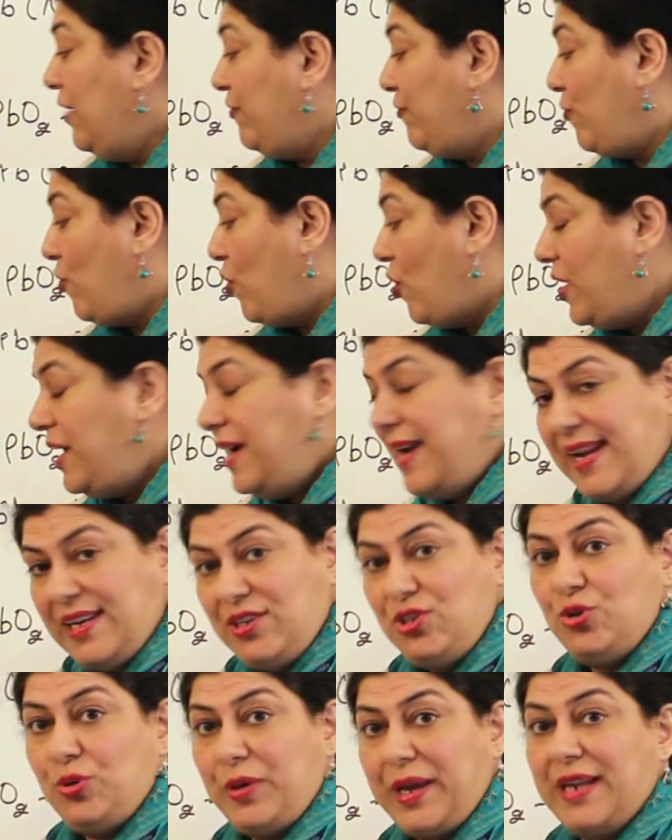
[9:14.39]
for
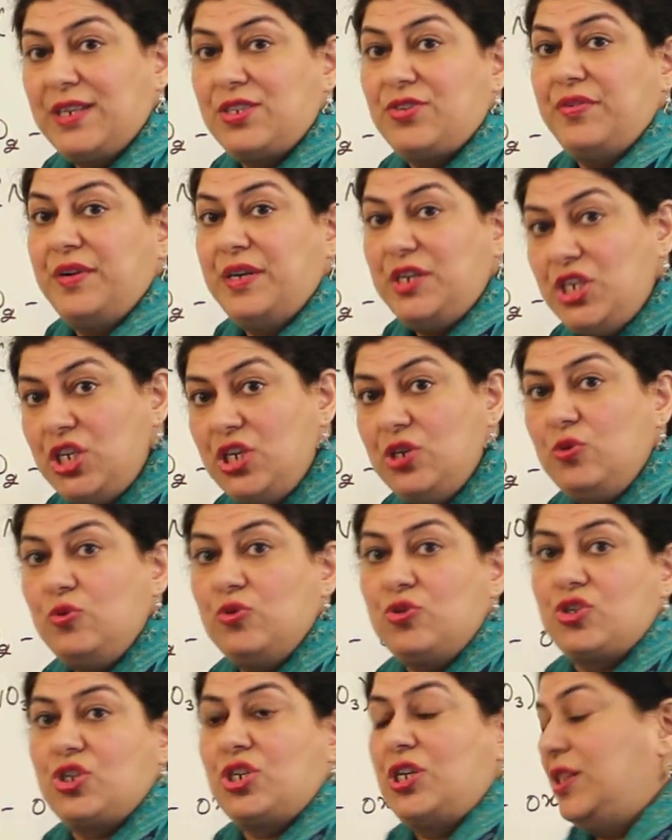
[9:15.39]
lead to get
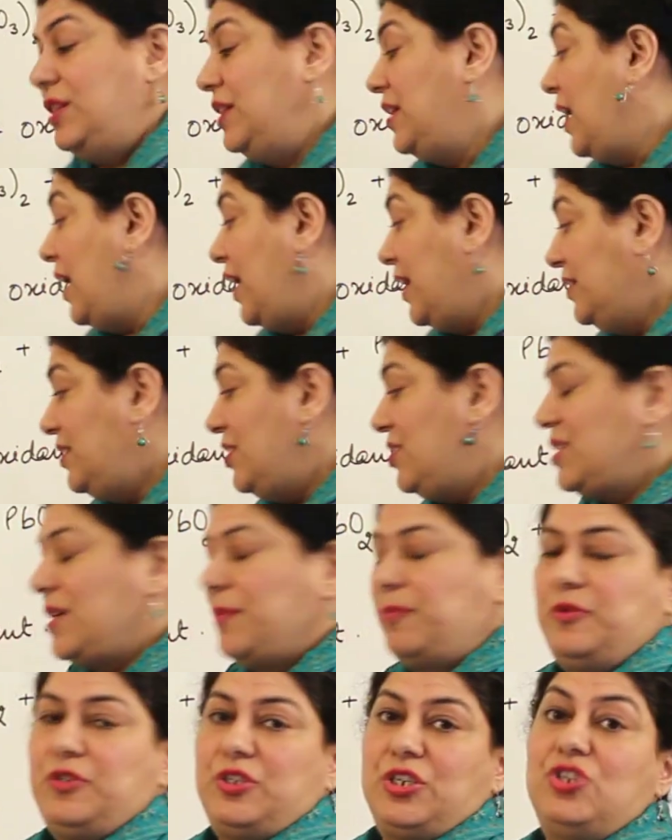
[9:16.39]
reduced the other
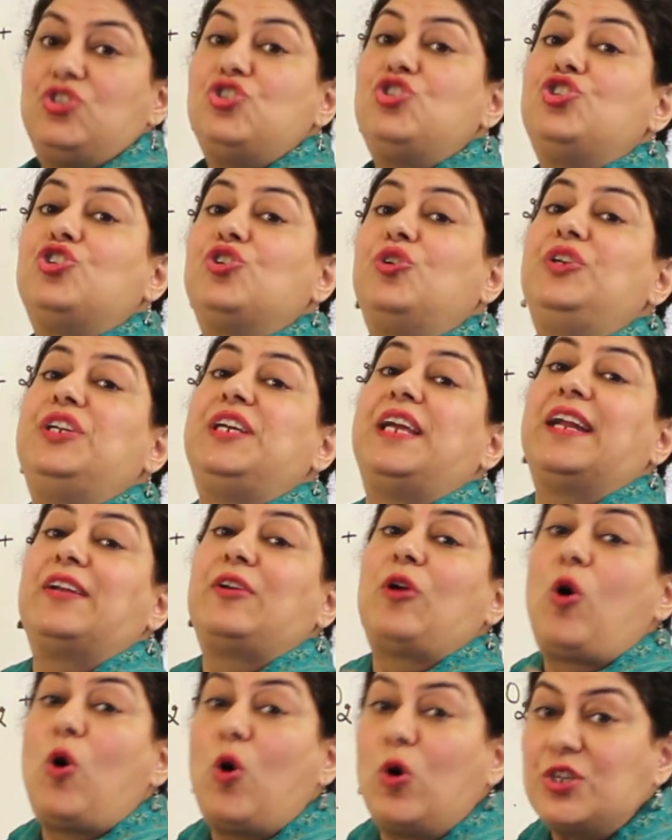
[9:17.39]
substance should
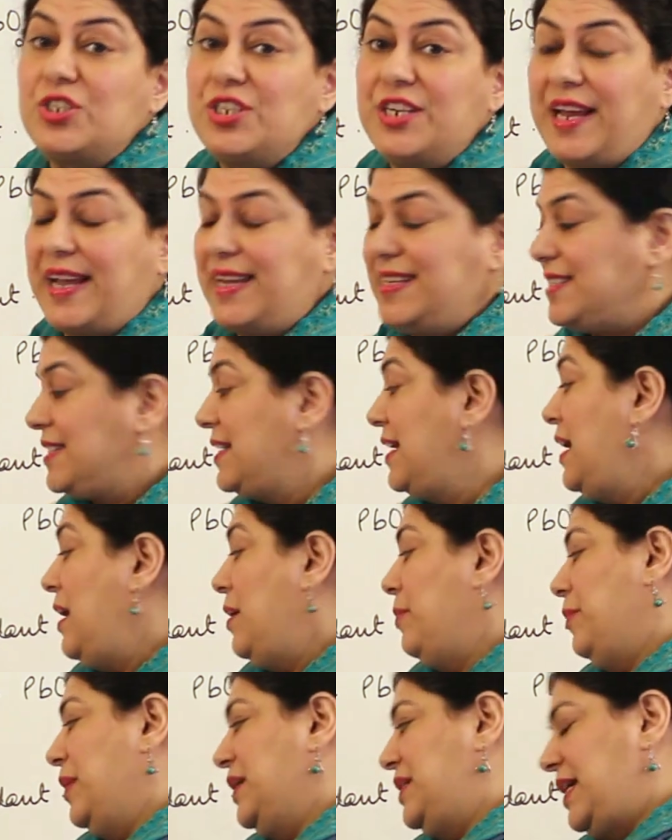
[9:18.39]
get oxidized
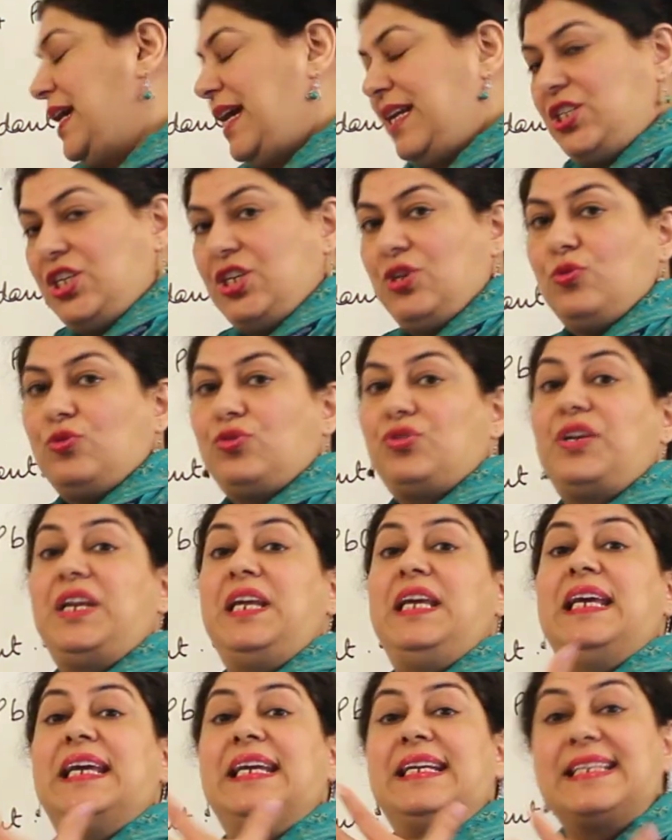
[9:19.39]
but
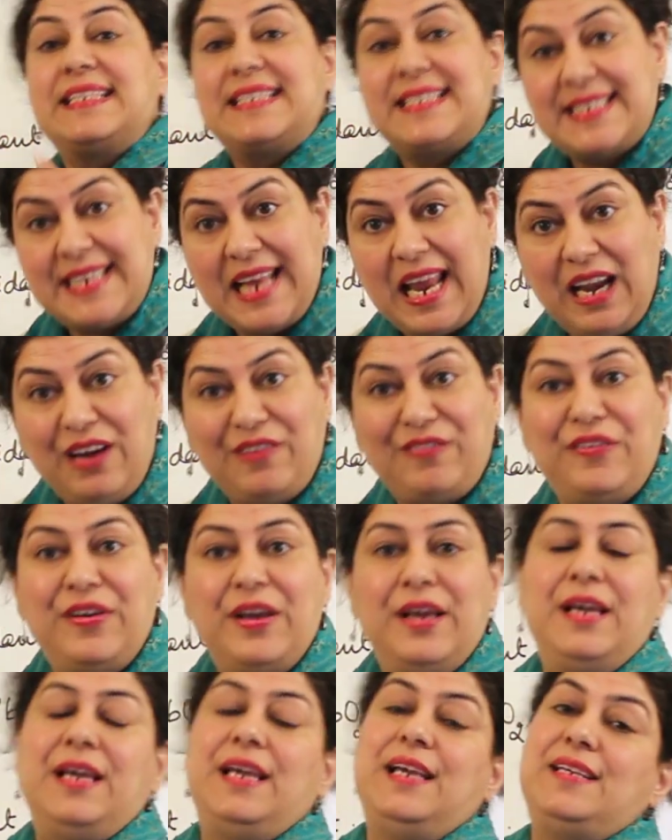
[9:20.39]
HNO3 itself
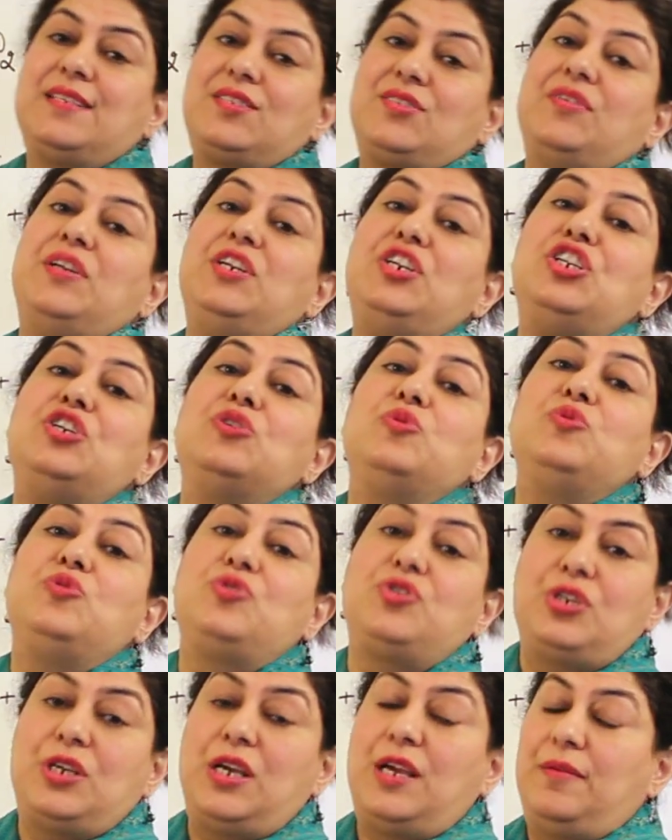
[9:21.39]
is
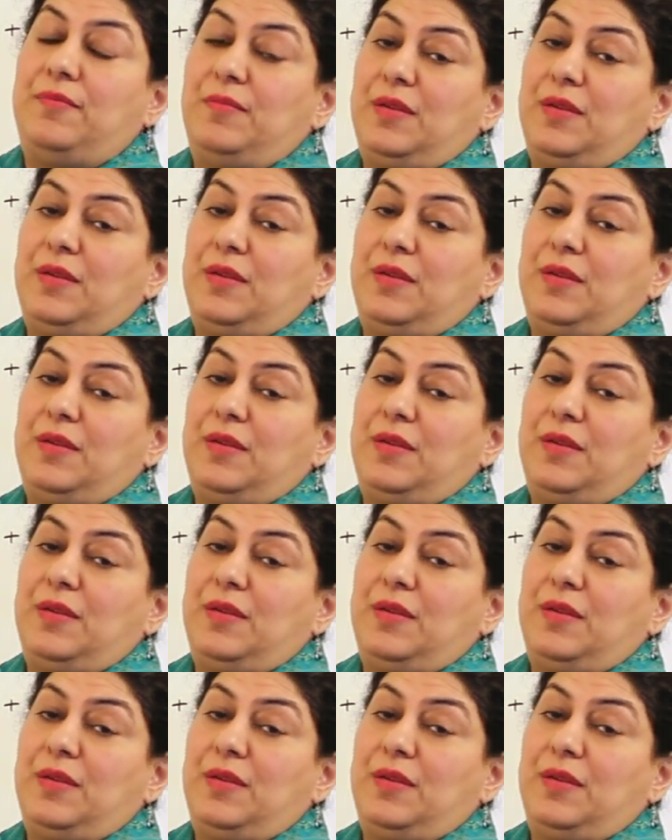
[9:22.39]
reduced